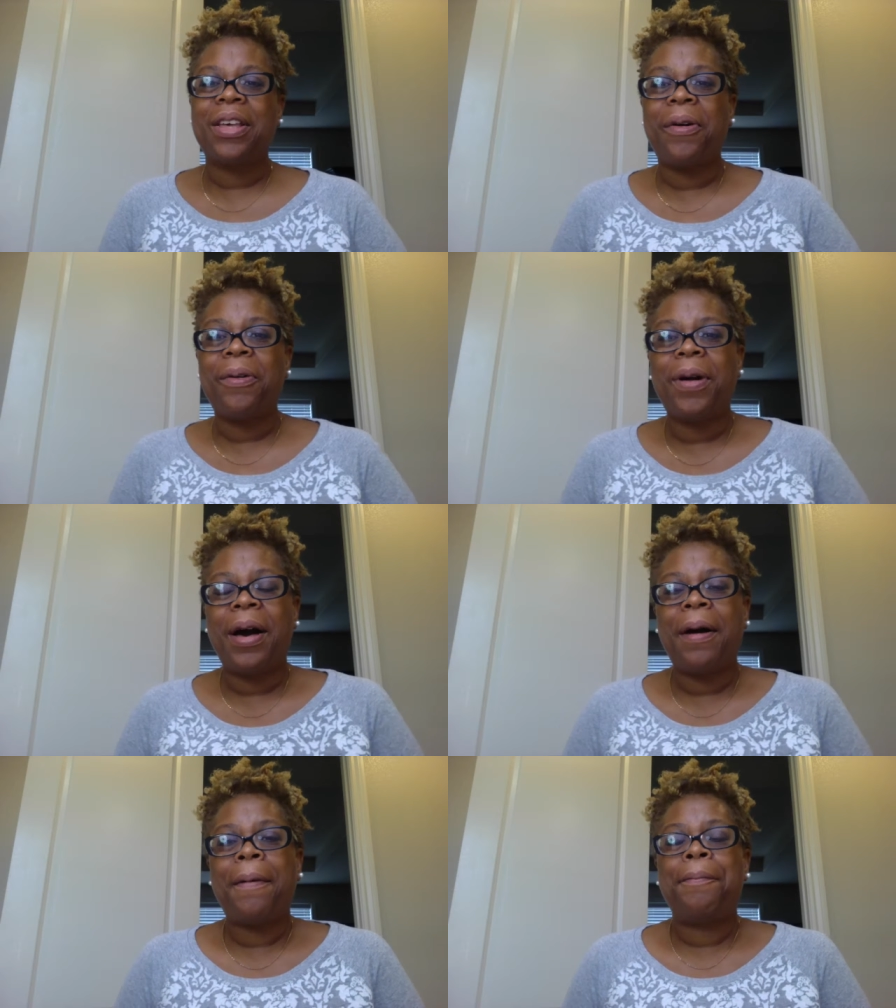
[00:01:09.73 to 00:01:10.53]
So
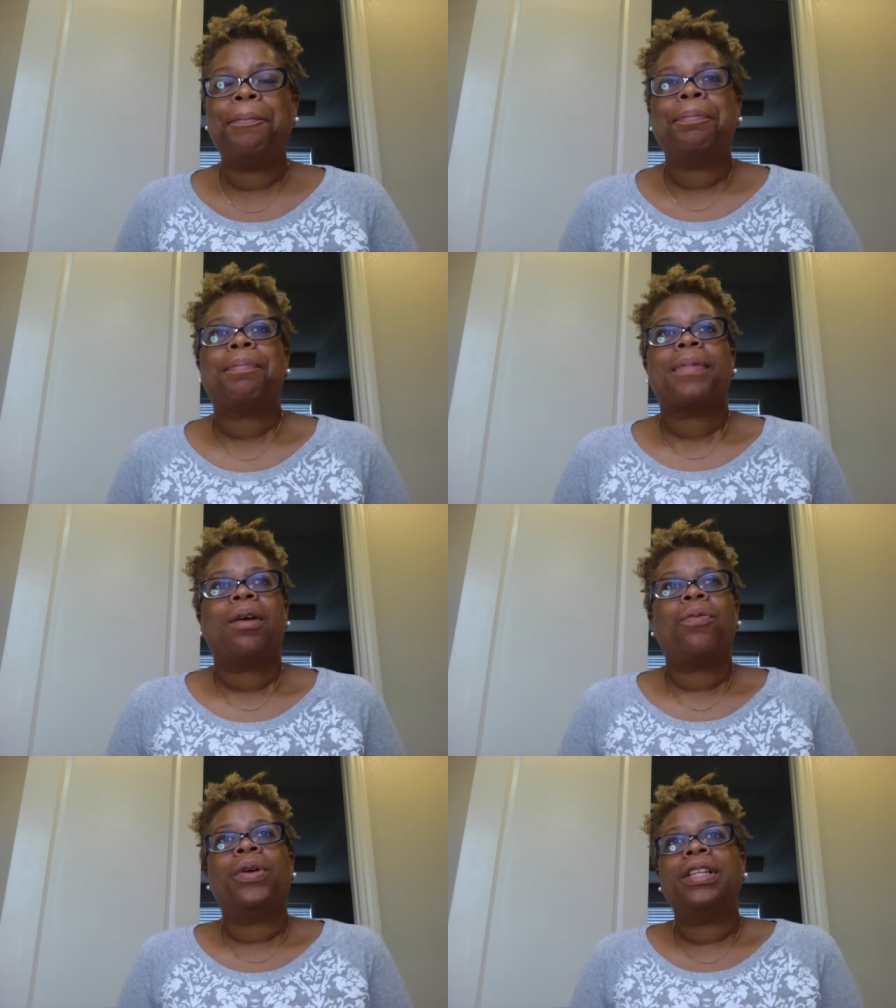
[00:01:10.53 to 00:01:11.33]
um,
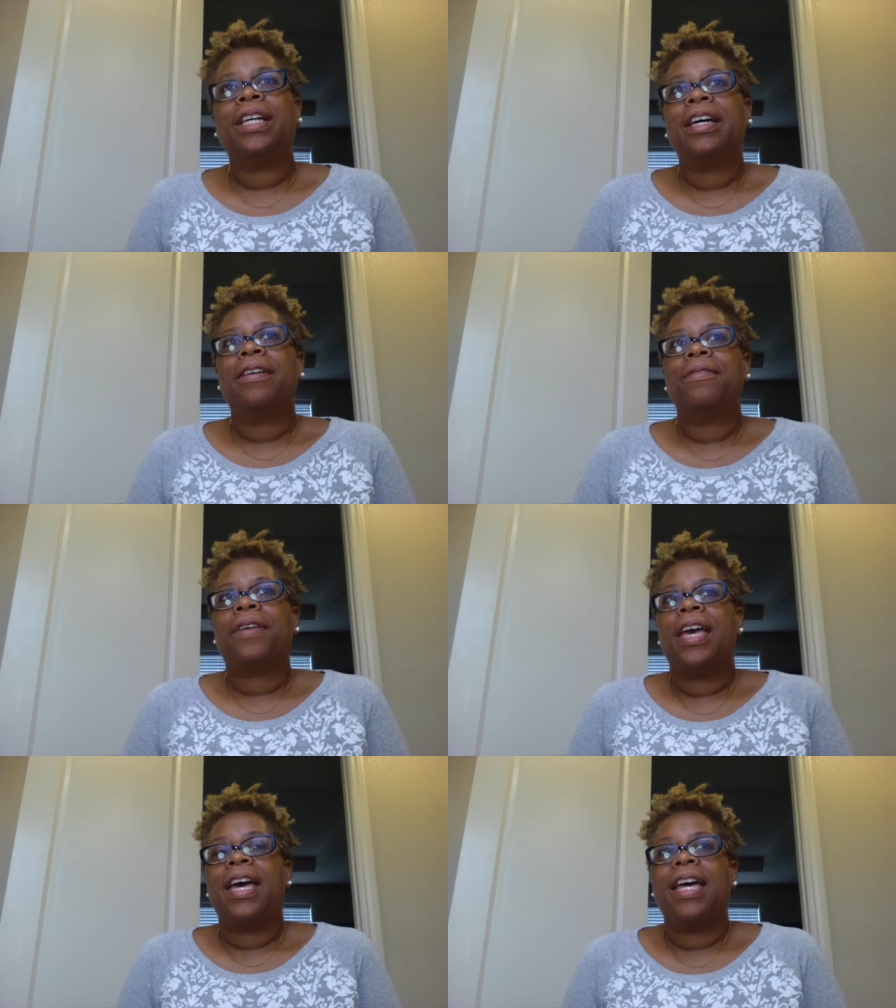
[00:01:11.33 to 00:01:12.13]
we live
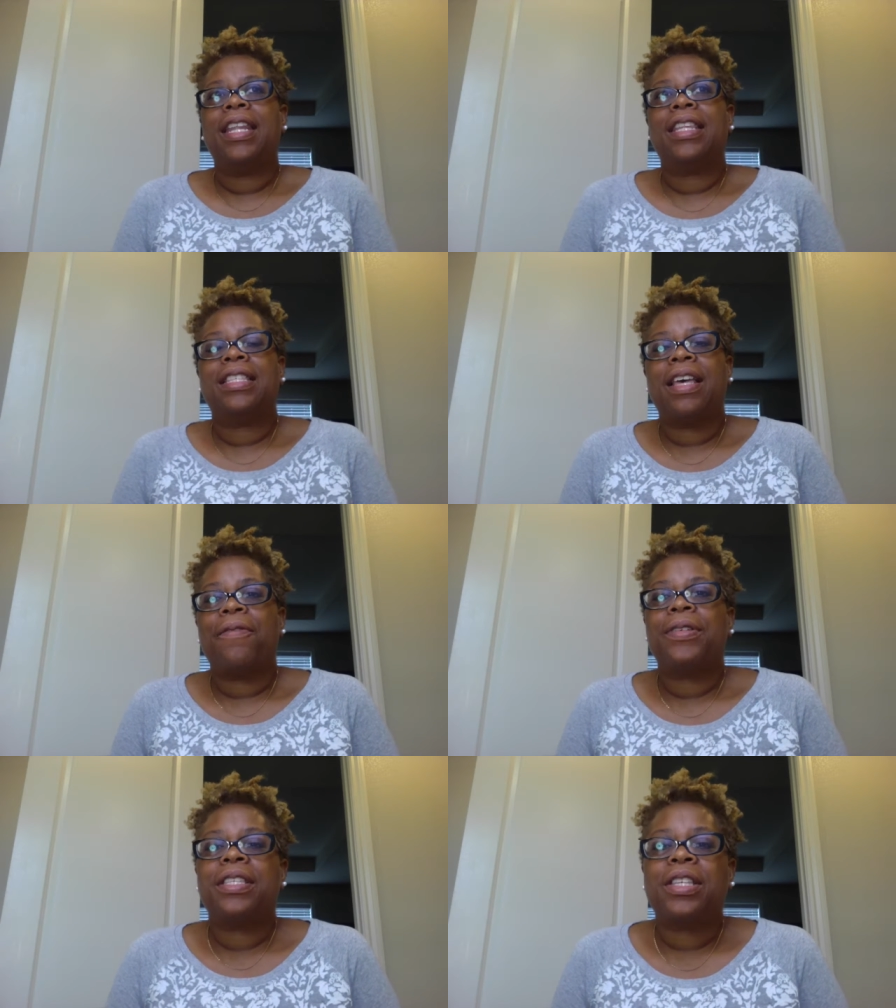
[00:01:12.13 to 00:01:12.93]
in the San
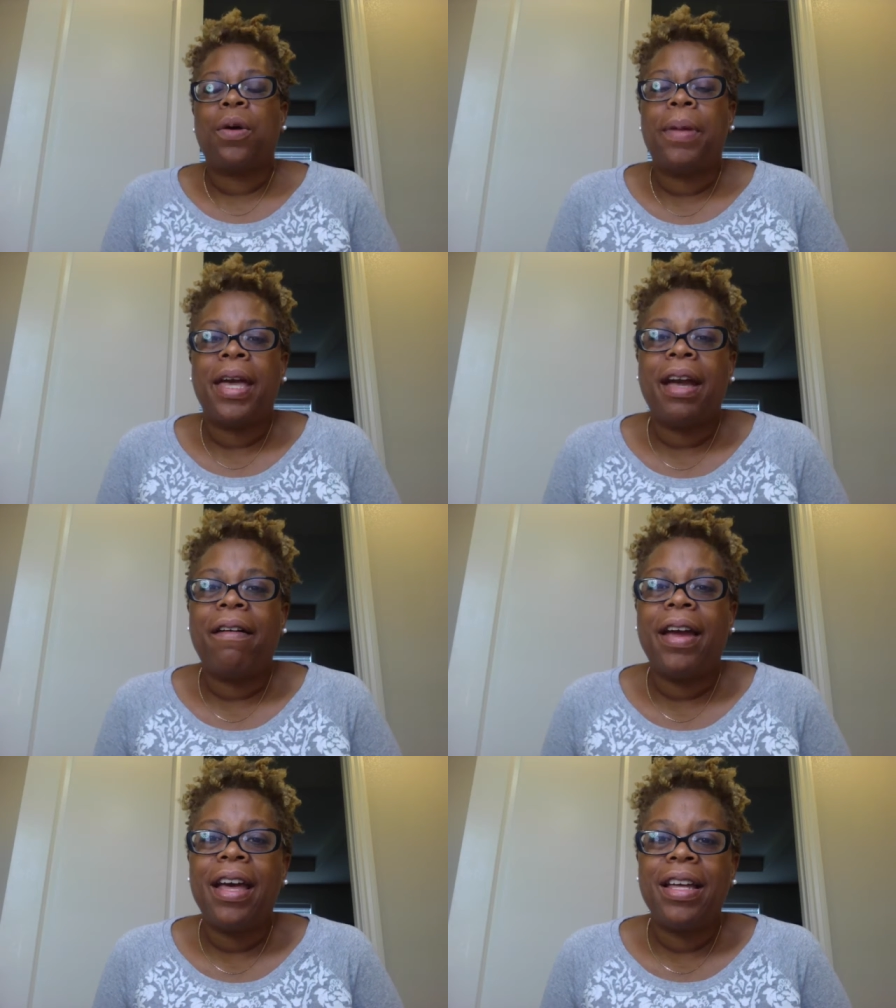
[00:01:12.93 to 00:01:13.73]
Francisco Bay
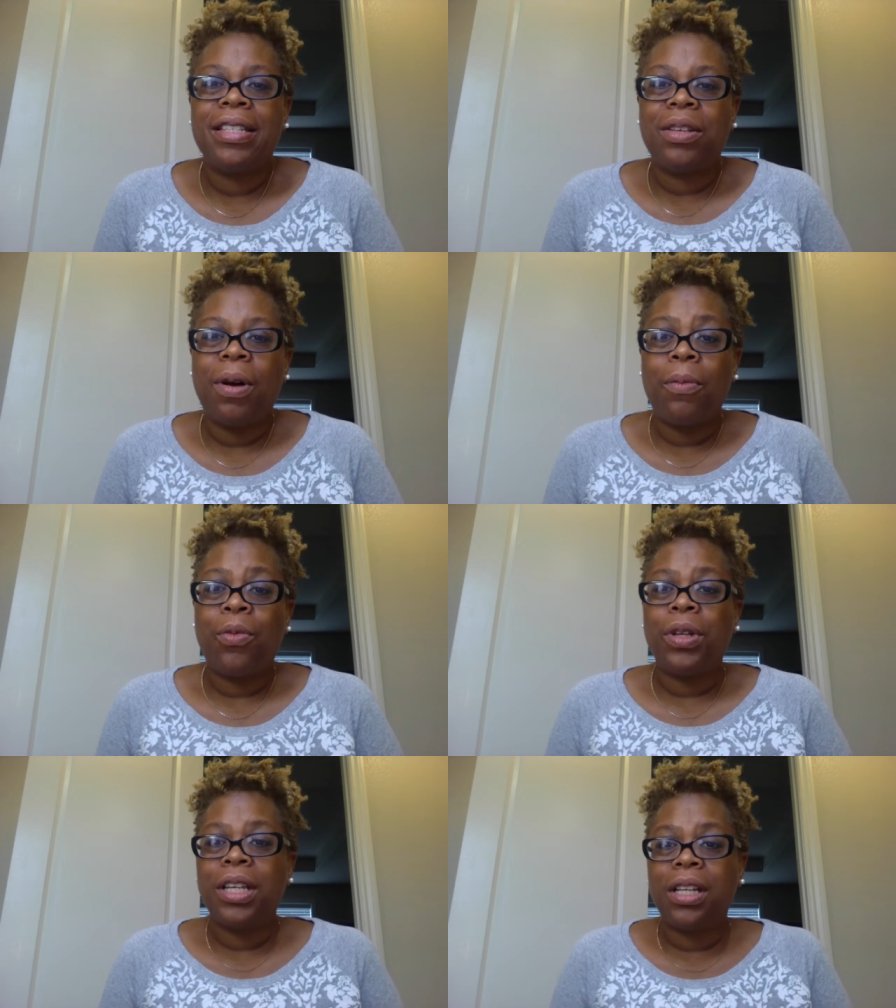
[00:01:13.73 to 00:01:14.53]
Area, and so I'm
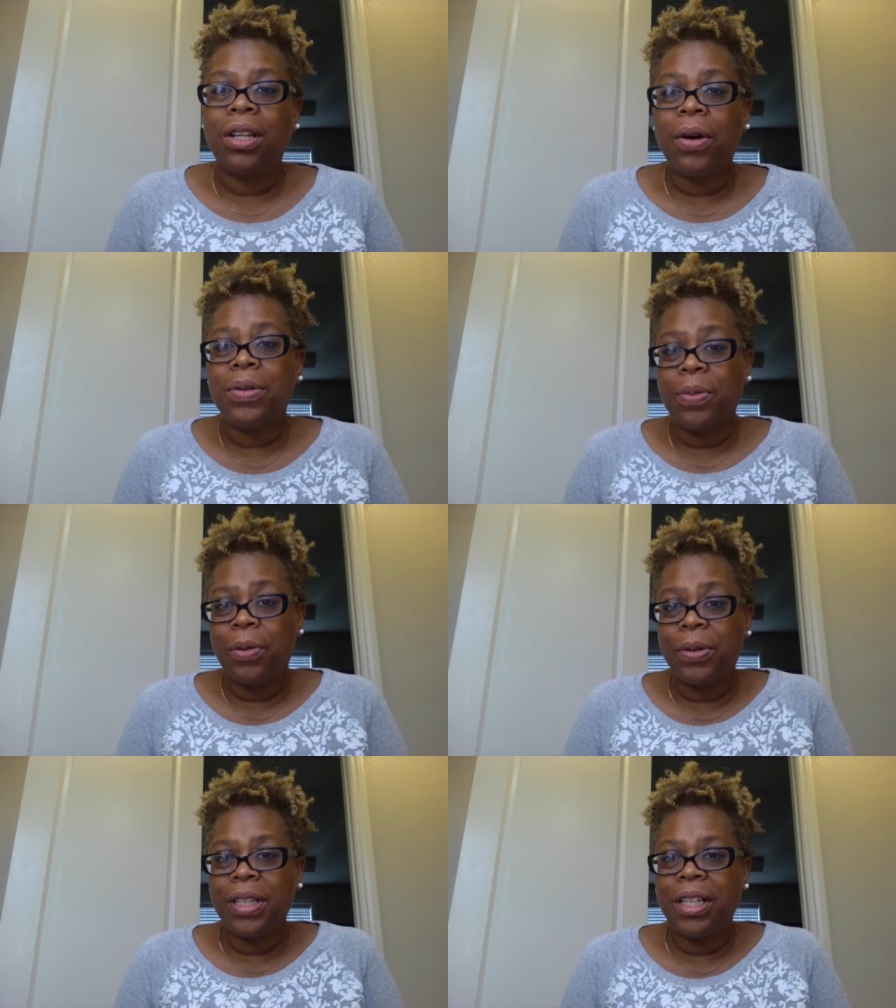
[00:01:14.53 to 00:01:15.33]
really close. We're
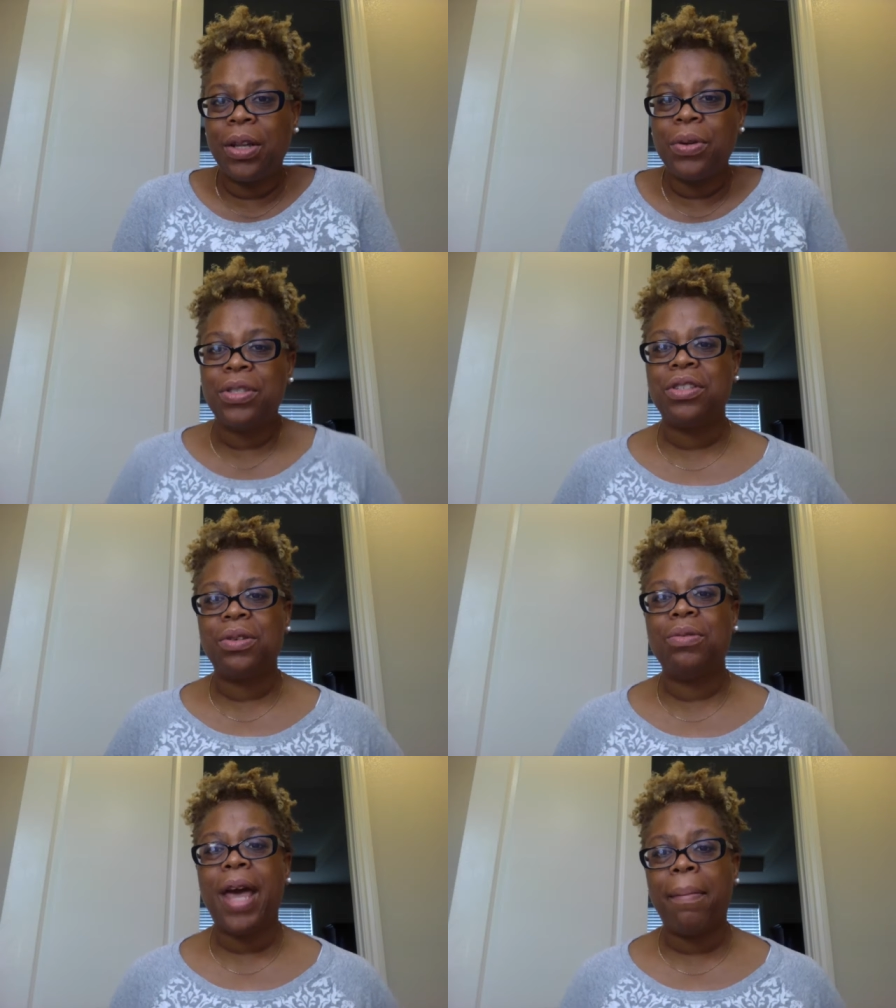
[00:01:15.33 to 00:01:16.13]
really close
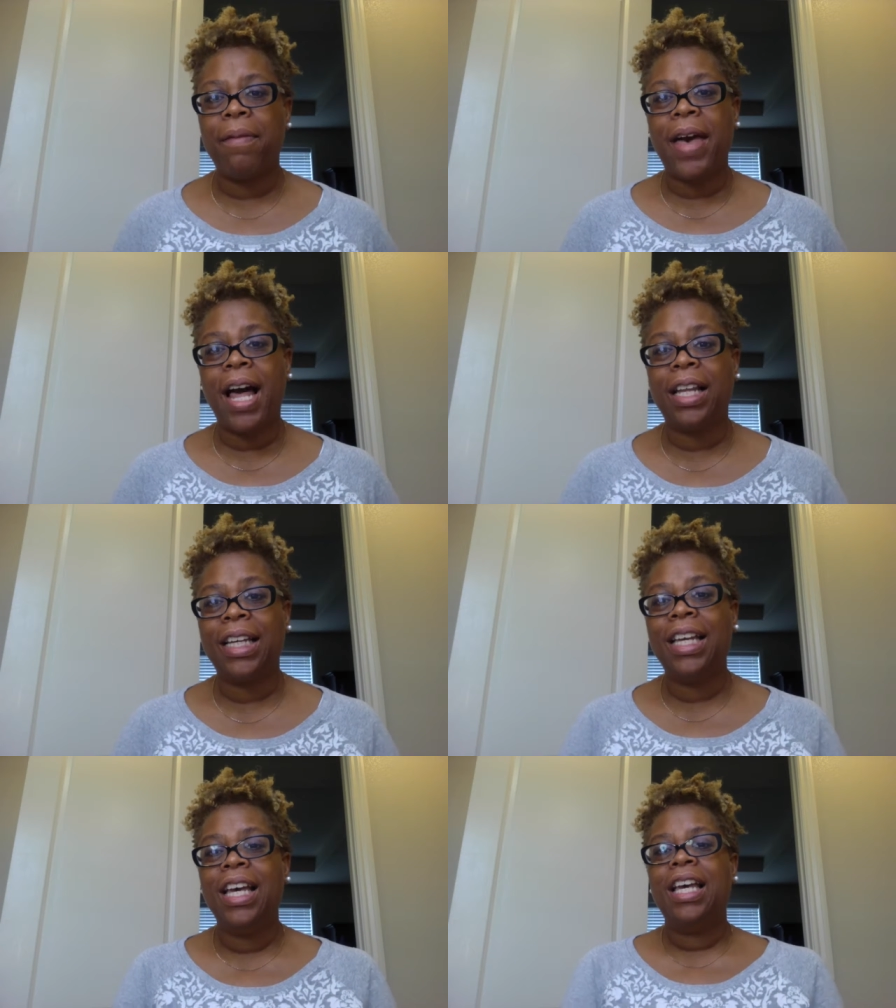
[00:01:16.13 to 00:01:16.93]
to Napa
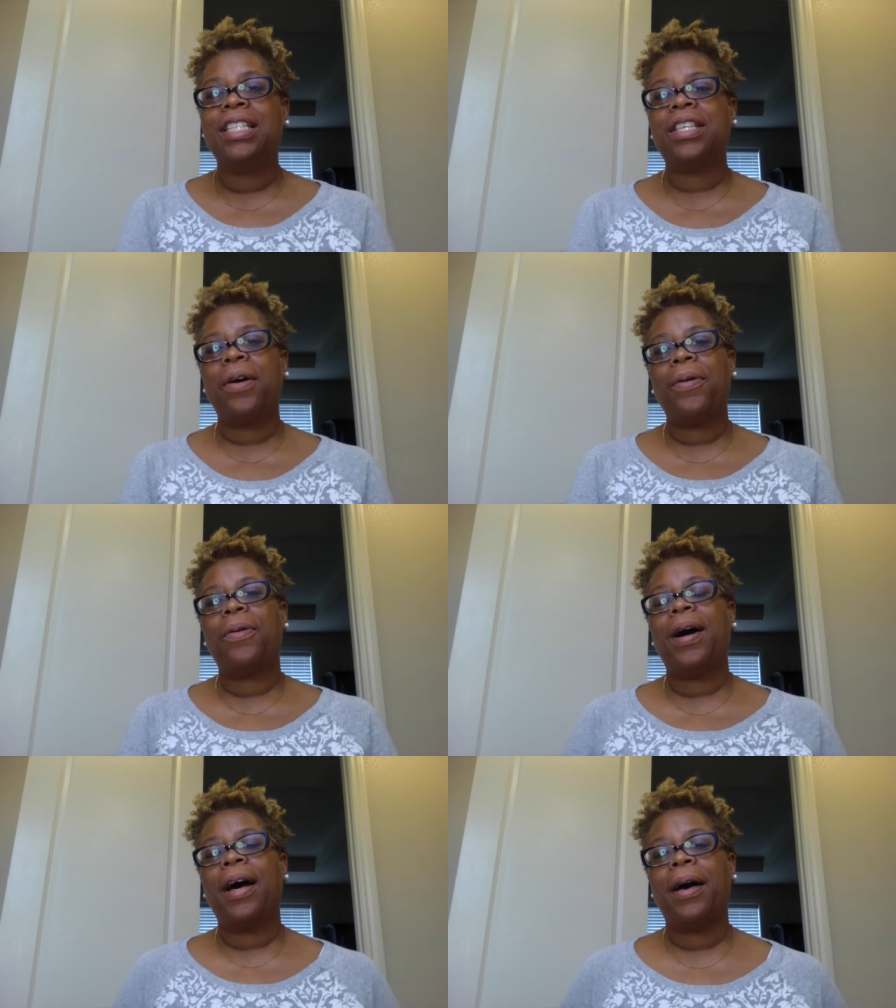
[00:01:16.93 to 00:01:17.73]
Valley.
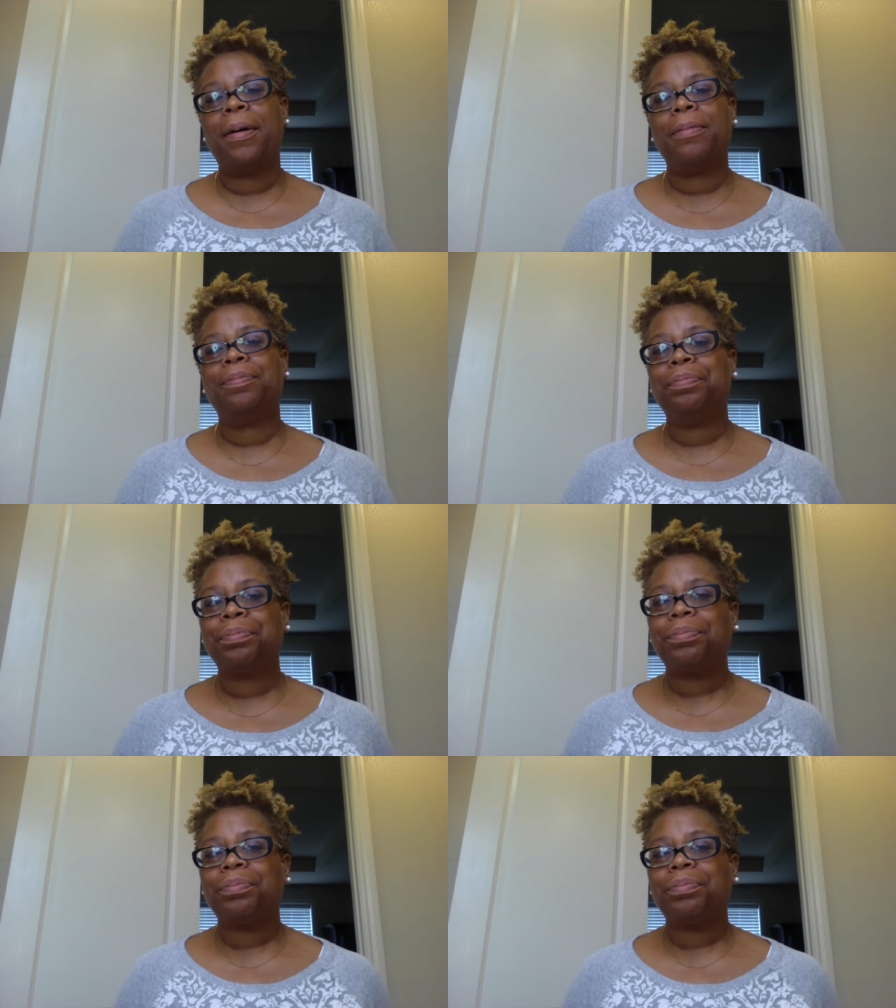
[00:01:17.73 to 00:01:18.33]
So um,